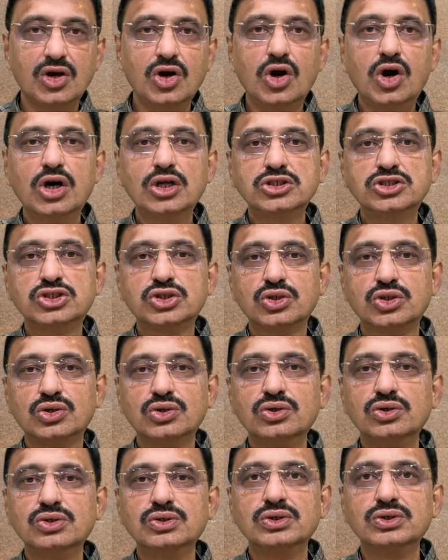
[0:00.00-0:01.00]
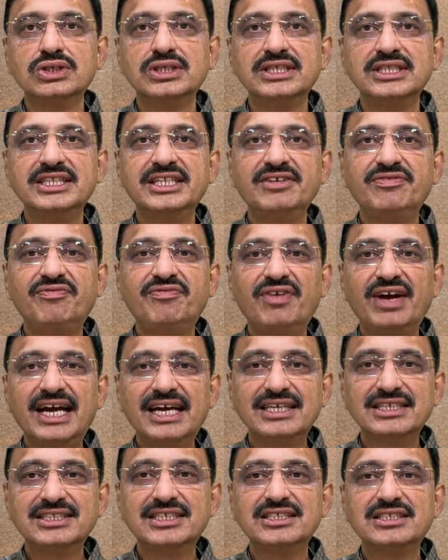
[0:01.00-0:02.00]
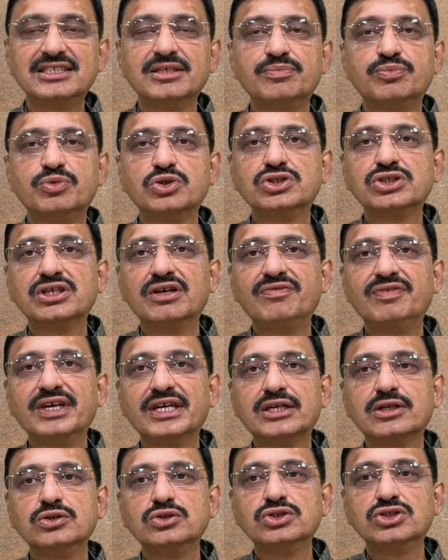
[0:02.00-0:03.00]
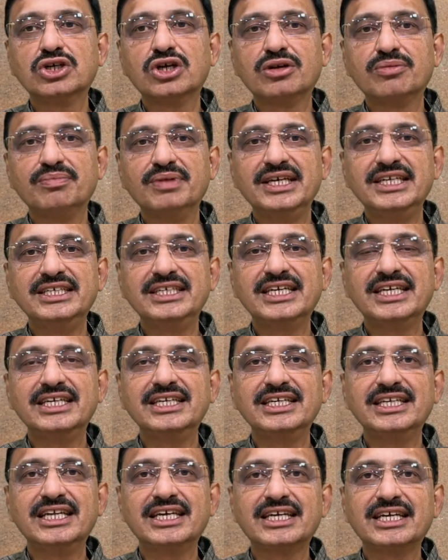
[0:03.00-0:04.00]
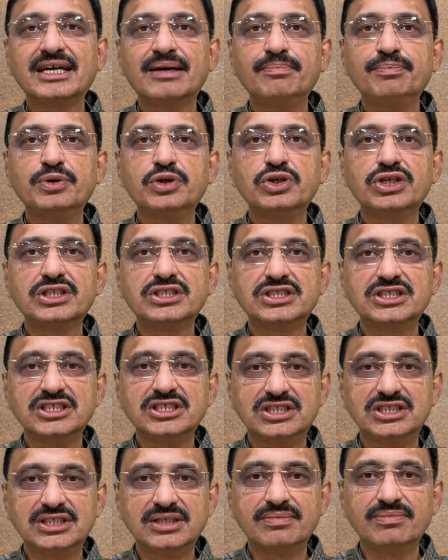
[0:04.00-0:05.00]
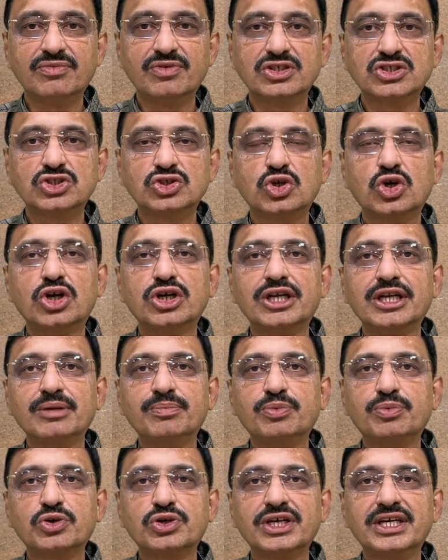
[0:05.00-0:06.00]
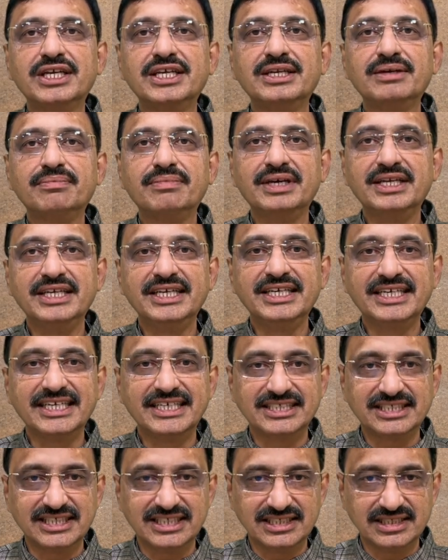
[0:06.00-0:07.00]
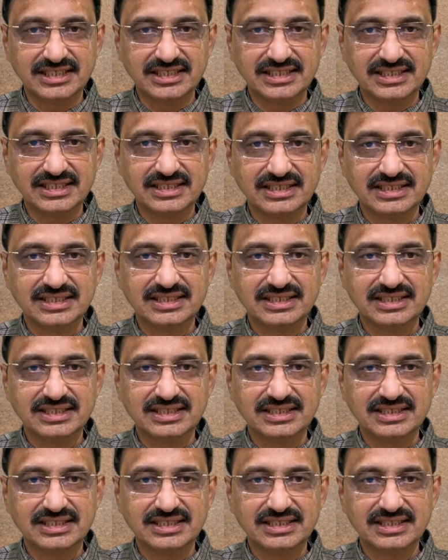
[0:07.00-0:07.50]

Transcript: Also, the fact that the books of accounts are maintained in a computer system was not reported in many cases.